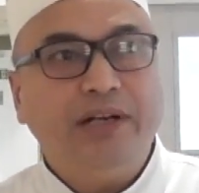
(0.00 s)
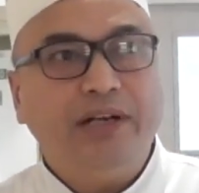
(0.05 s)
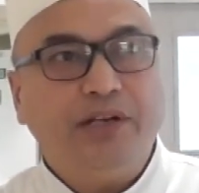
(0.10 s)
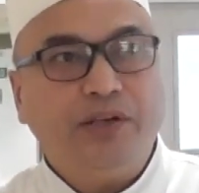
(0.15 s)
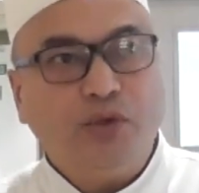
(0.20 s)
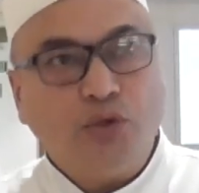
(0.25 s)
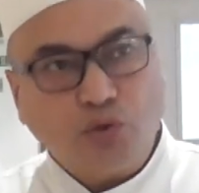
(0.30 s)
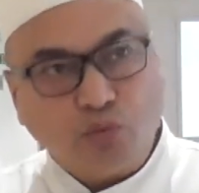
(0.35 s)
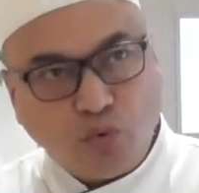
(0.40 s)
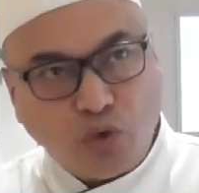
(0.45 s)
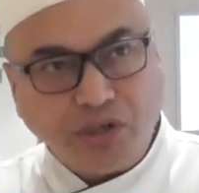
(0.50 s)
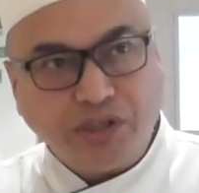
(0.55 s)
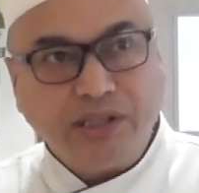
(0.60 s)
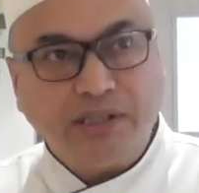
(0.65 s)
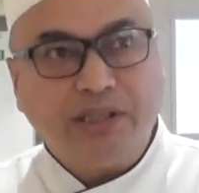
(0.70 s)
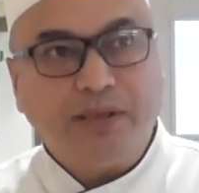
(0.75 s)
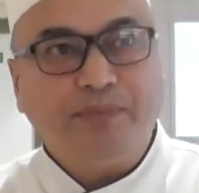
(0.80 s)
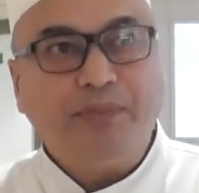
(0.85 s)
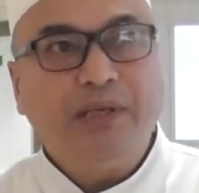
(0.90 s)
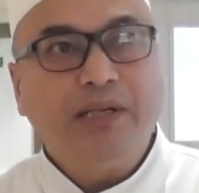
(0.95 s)
lettuce, wash
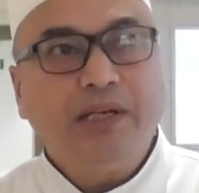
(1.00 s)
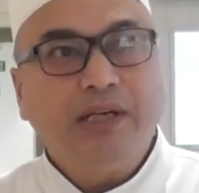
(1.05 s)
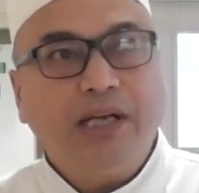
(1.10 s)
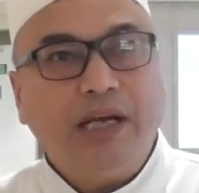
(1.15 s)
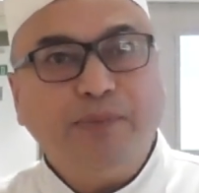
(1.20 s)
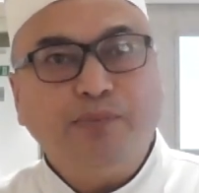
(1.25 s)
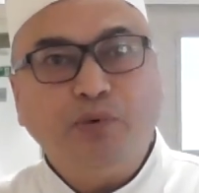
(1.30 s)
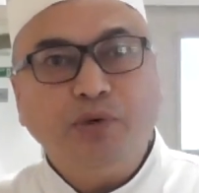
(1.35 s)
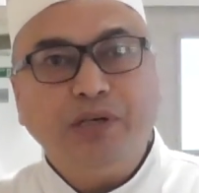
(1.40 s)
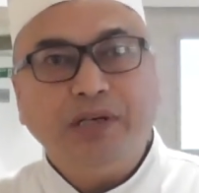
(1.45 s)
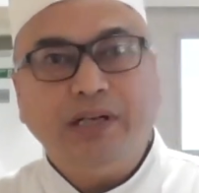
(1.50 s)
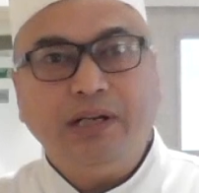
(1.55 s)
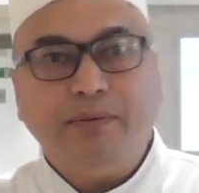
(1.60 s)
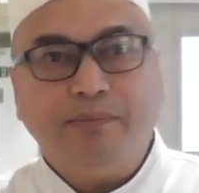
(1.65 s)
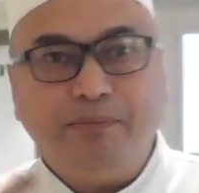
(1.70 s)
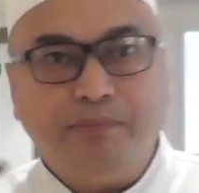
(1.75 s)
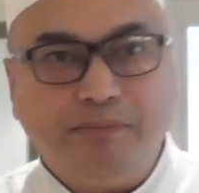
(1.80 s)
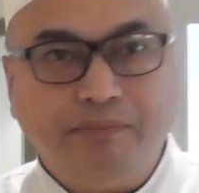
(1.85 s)
it up and put in a